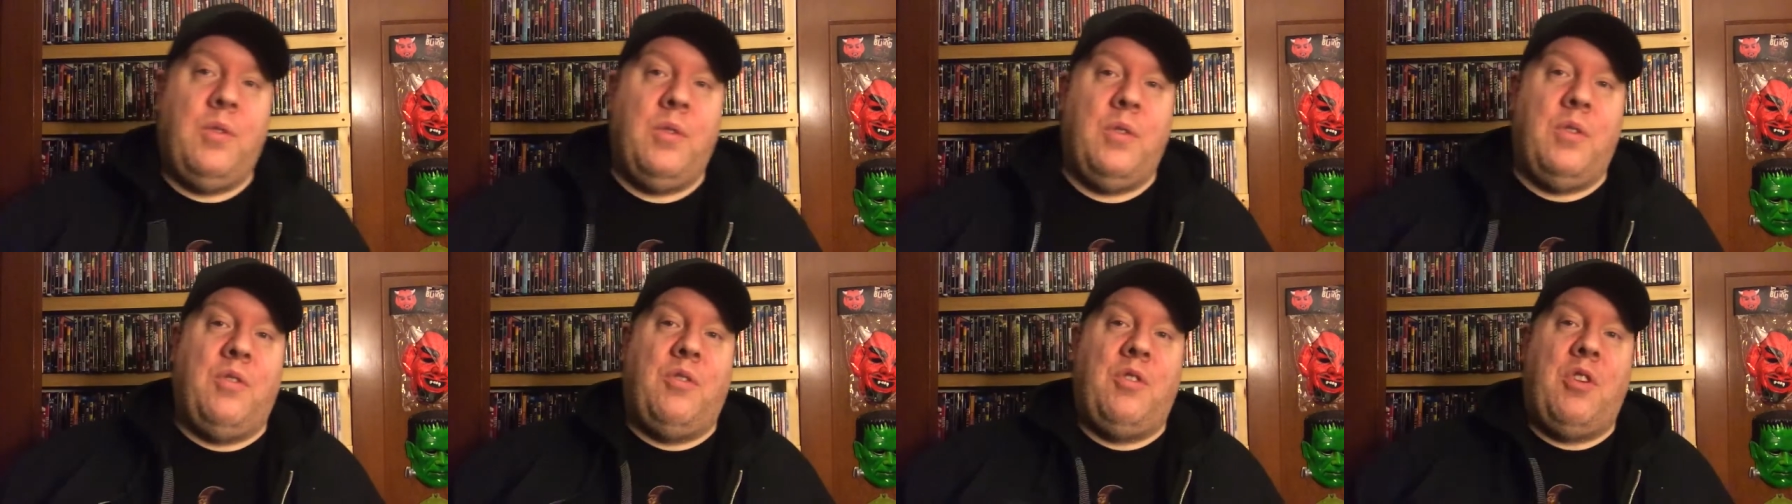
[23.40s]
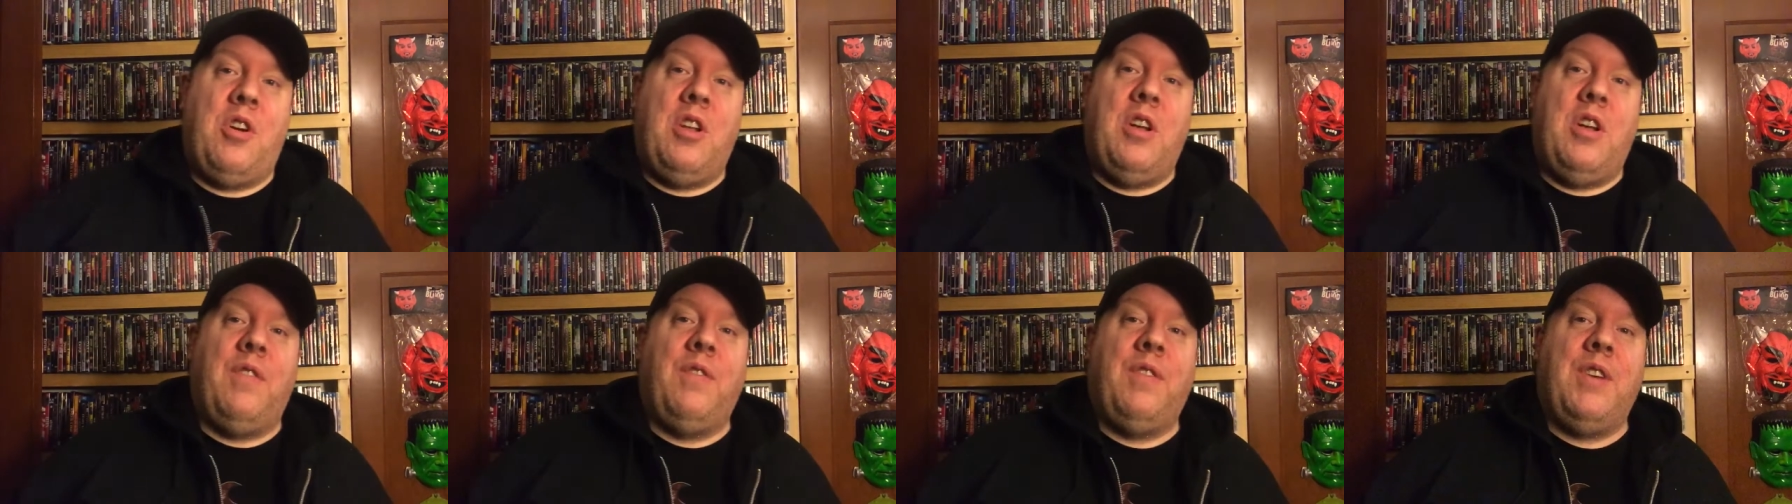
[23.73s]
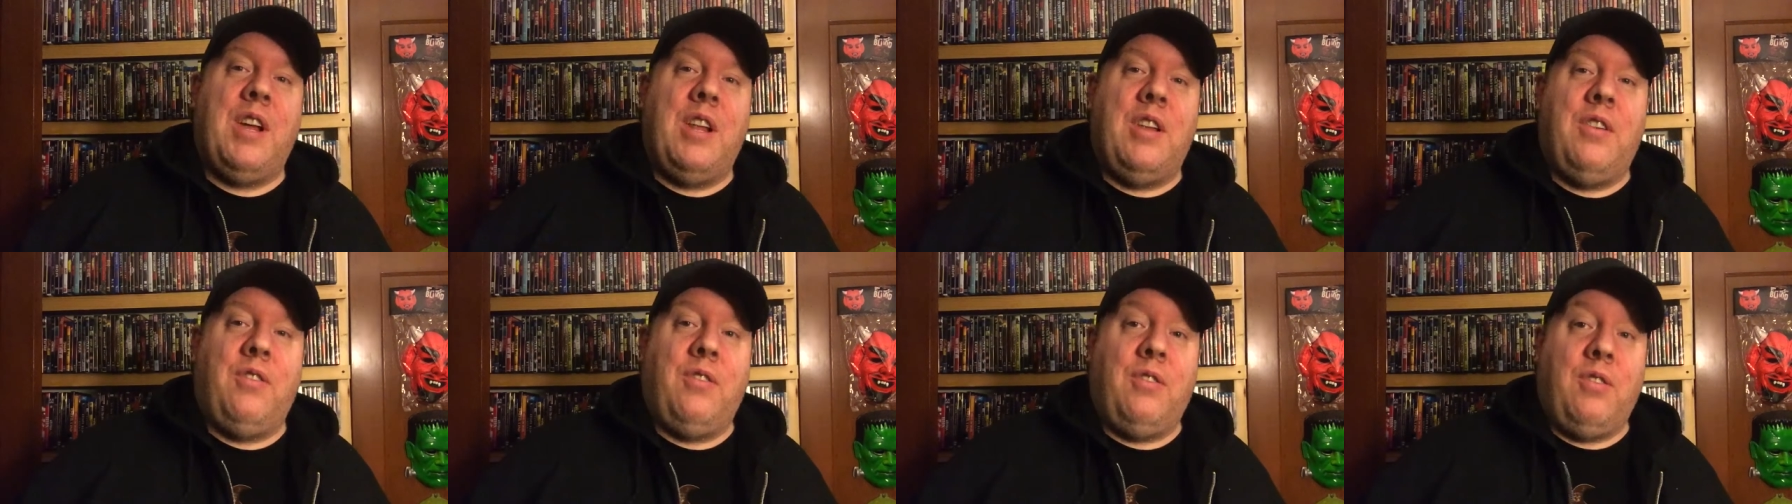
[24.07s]
started off
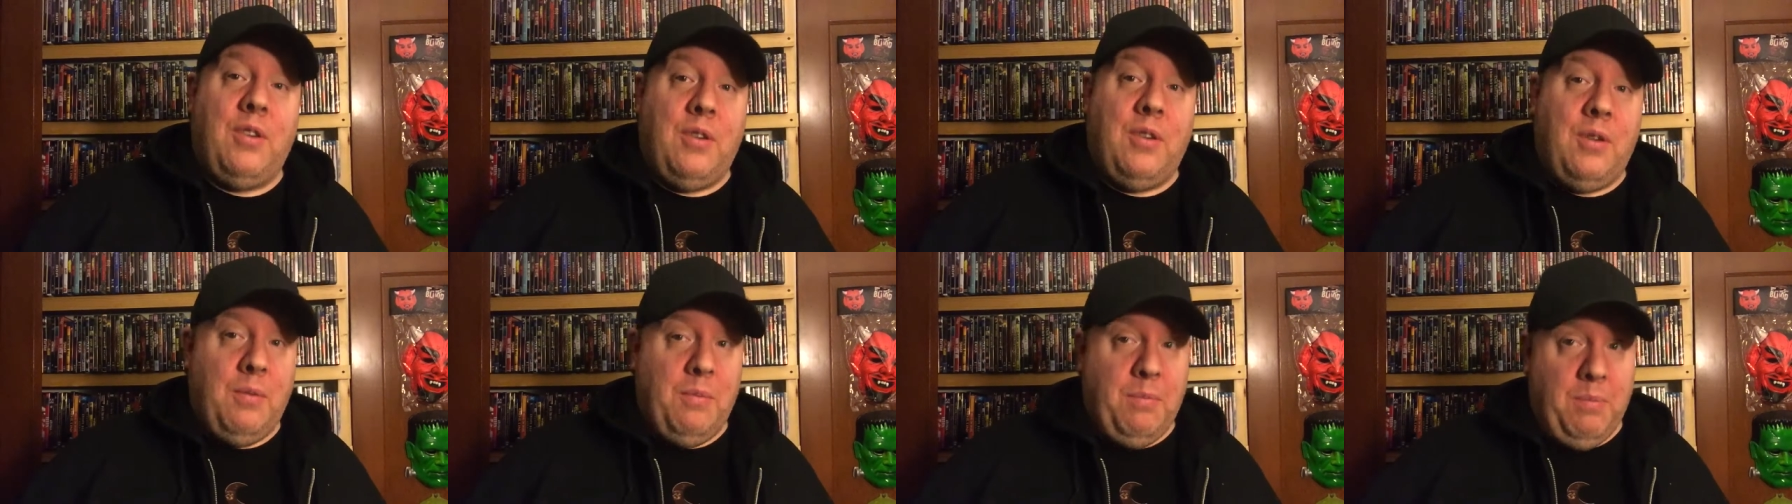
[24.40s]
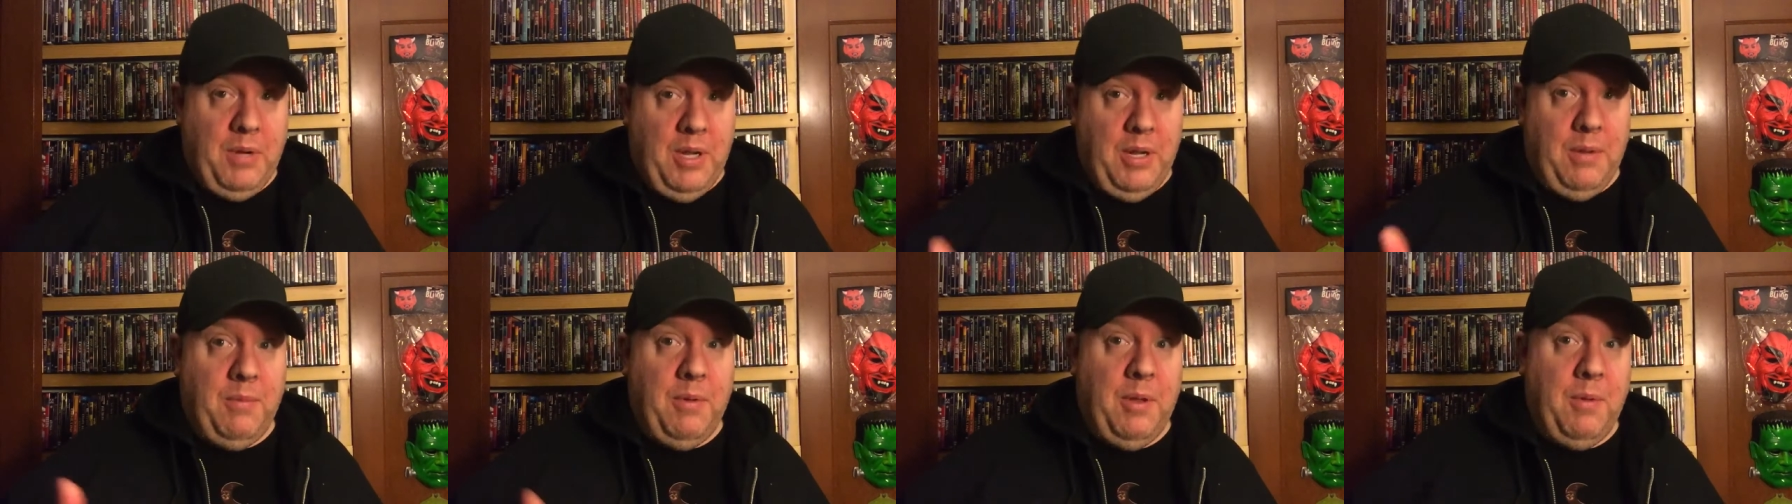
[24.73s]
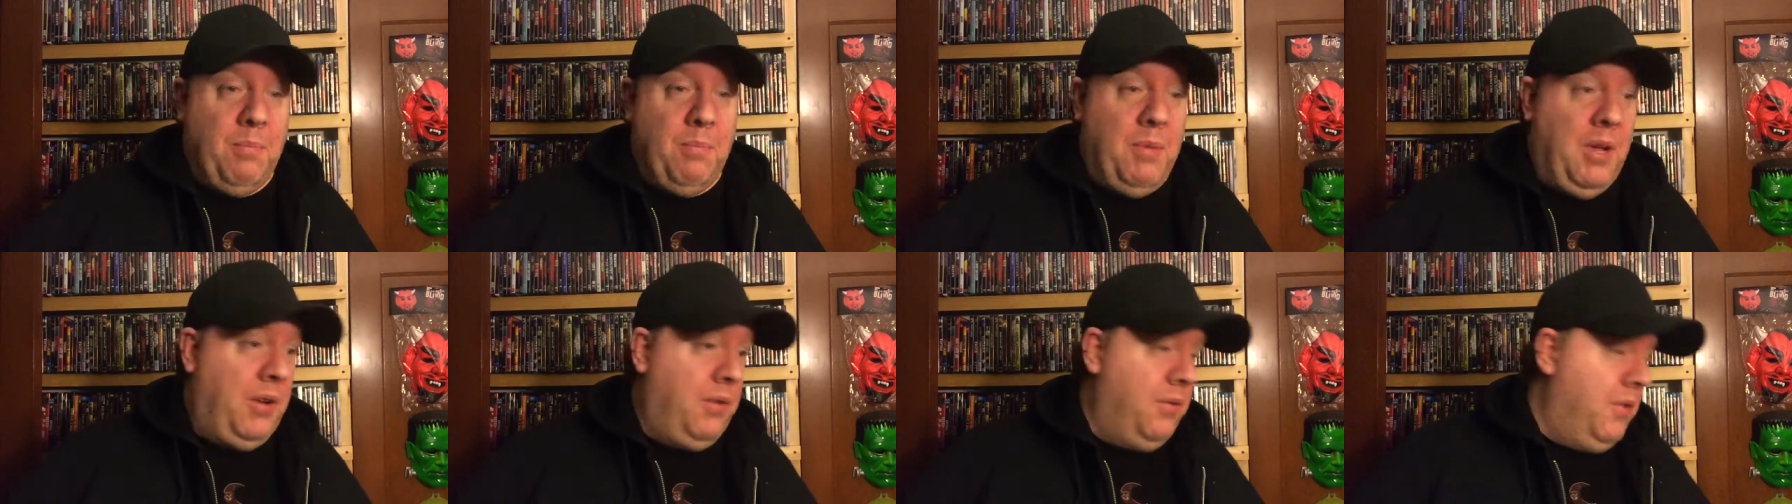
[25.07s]
kind of slow, but
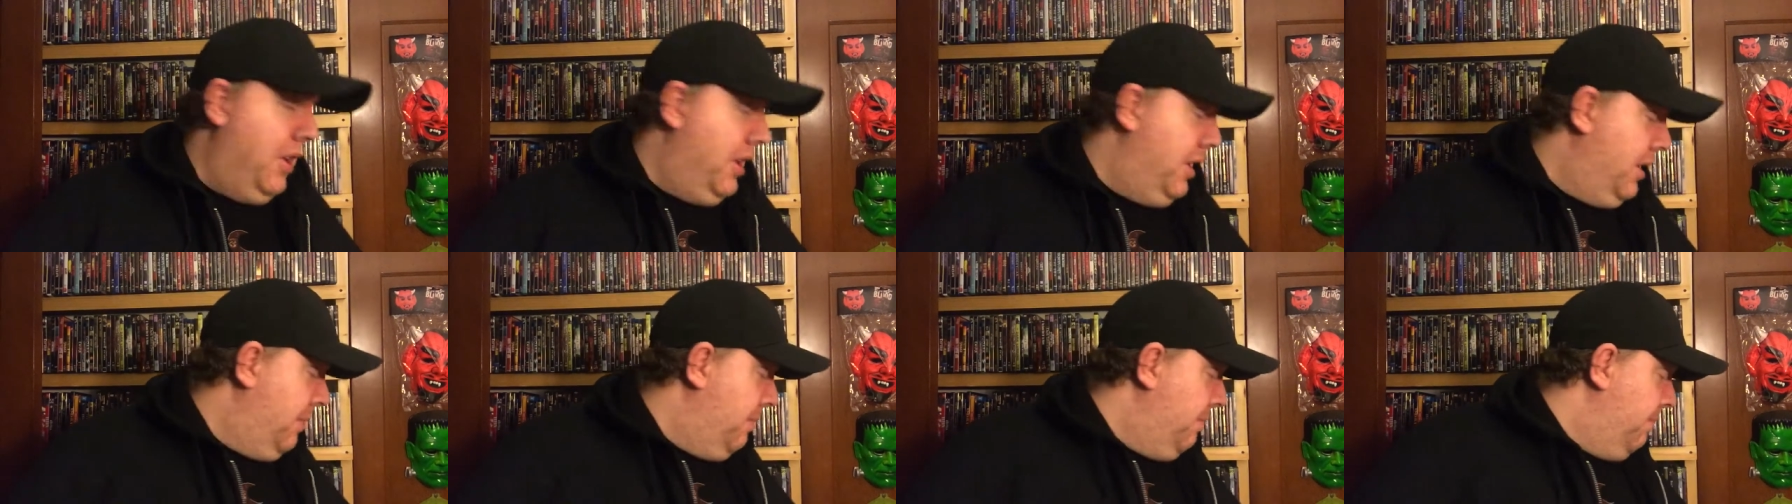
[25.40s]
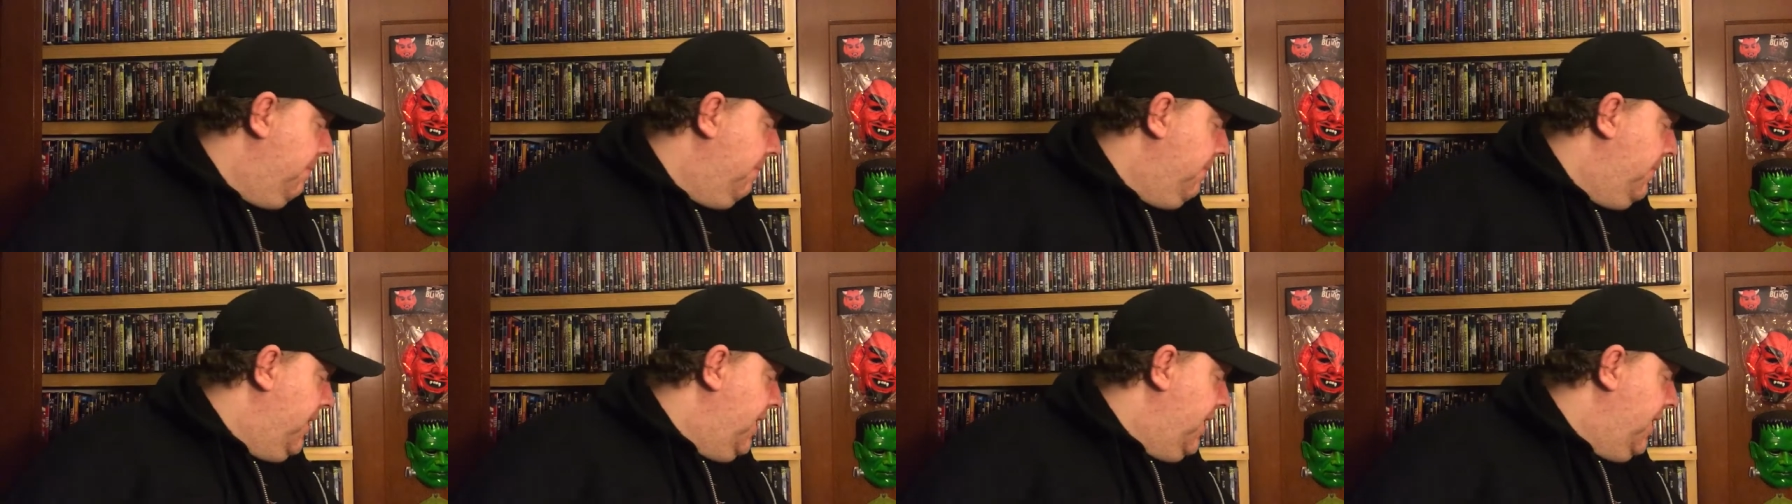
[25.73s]
it picked right up.